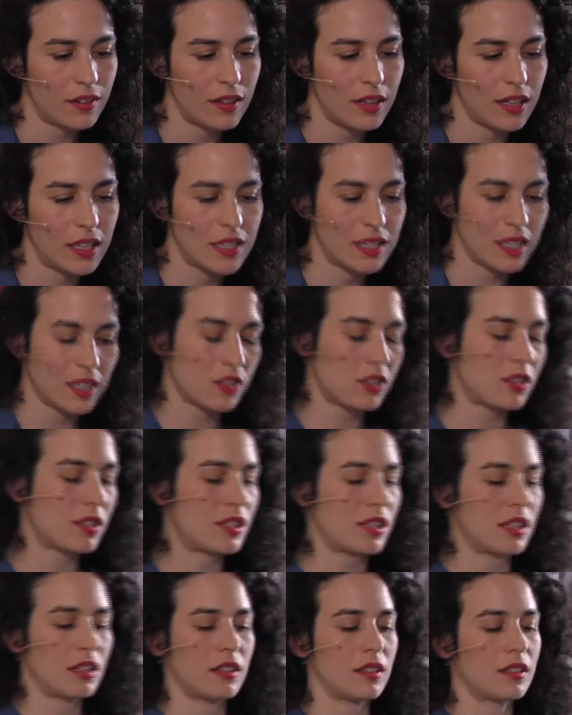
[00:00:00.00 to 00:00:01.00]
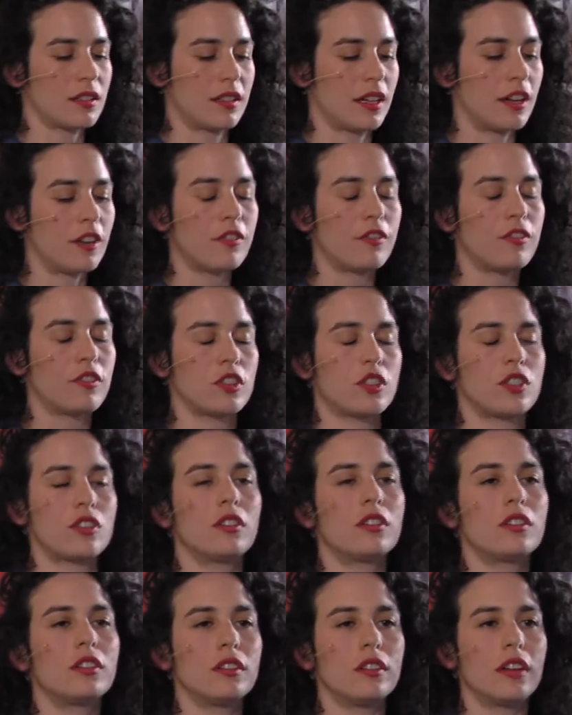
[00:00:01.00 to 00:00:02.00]
It's interesting. There, for
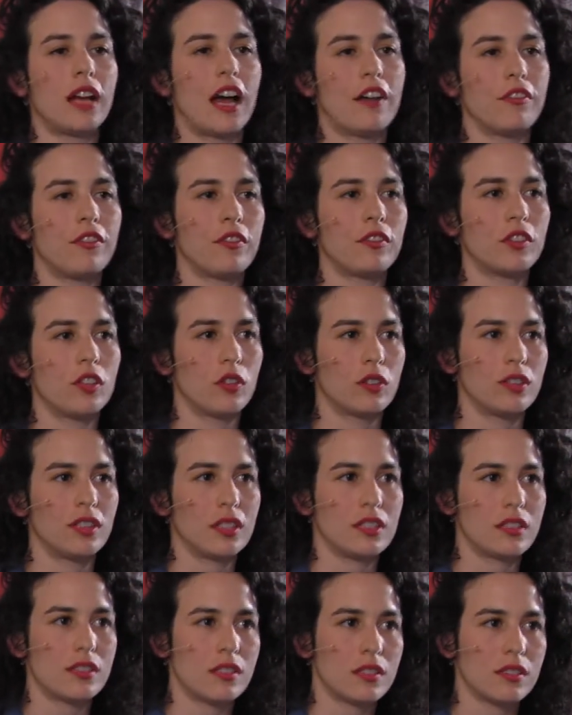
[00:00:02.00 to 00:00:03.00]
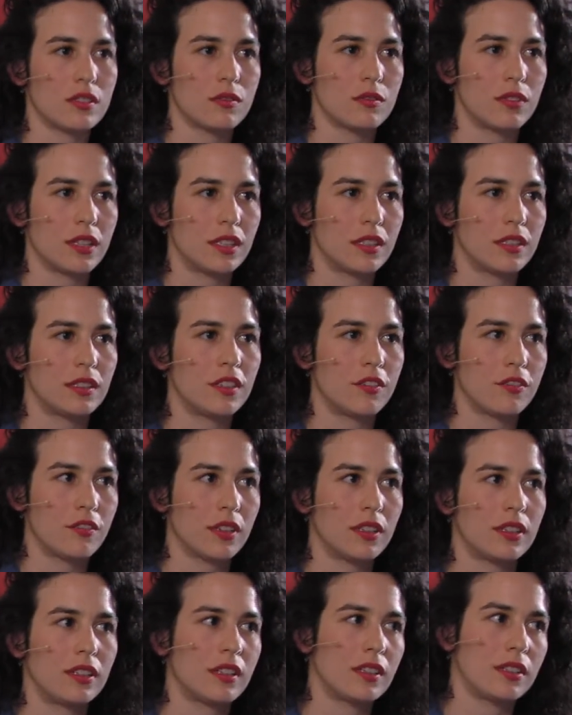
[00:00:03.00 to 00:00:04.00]
sure, half of the audience read it
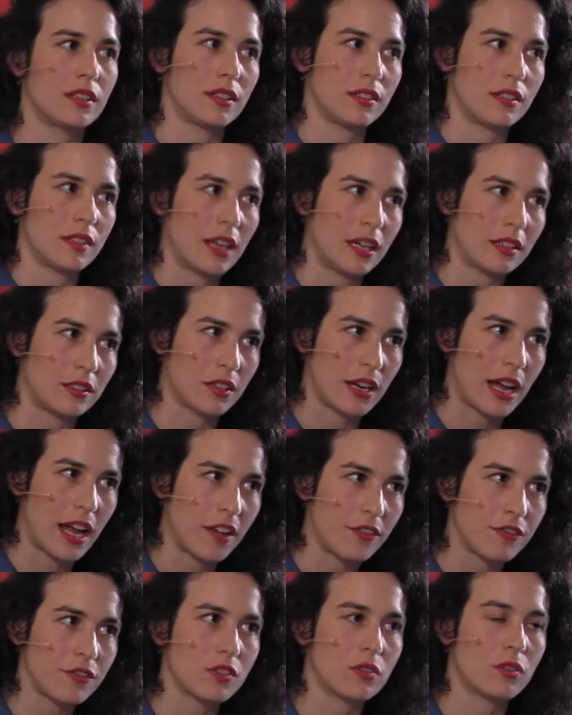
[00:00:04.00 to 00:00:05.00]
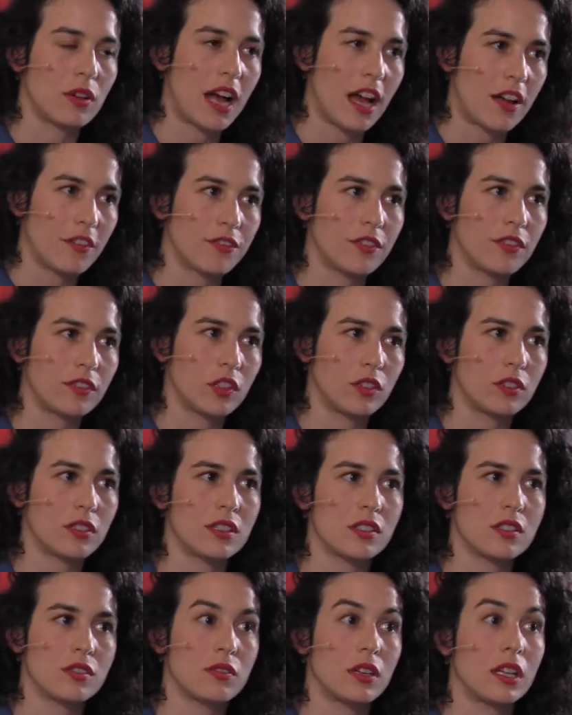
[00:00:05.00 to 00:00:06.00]
differently than the other half. So half of the
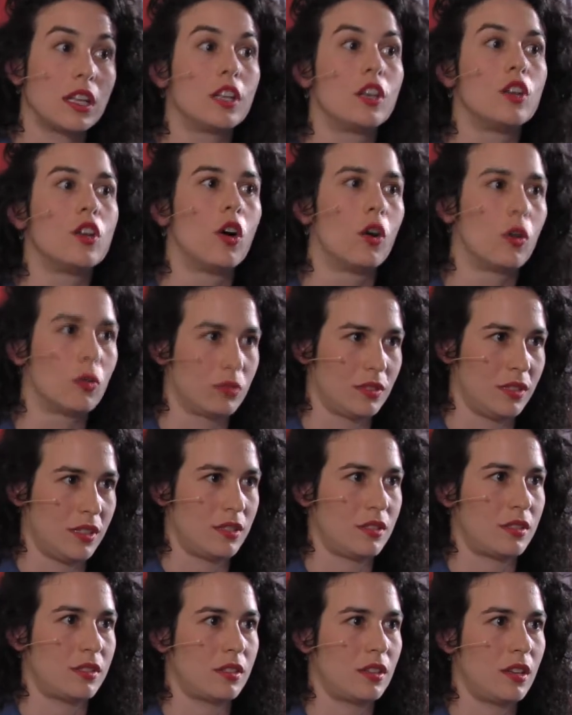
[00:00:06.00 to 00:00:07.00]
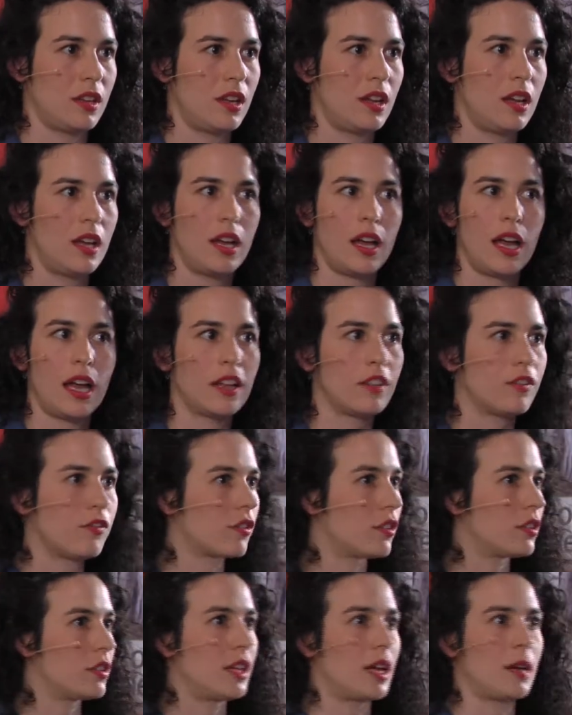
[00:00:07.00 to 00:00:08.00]
audience really know this, and
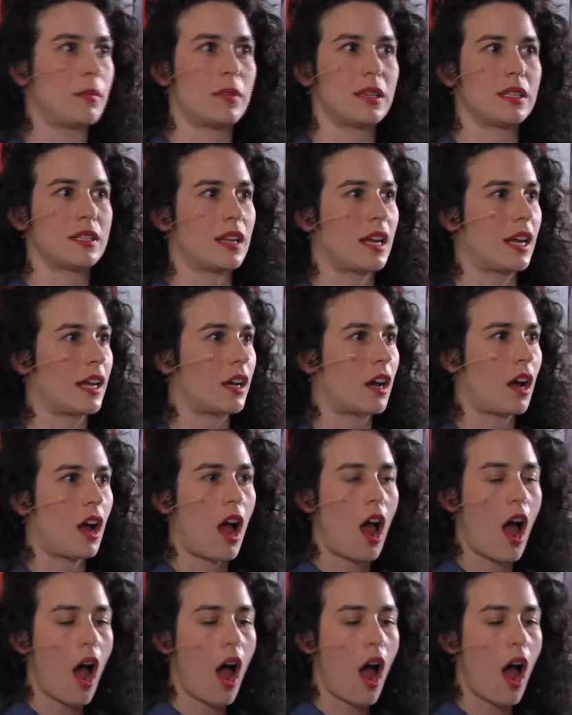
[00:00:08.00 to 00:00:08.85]
for them is like,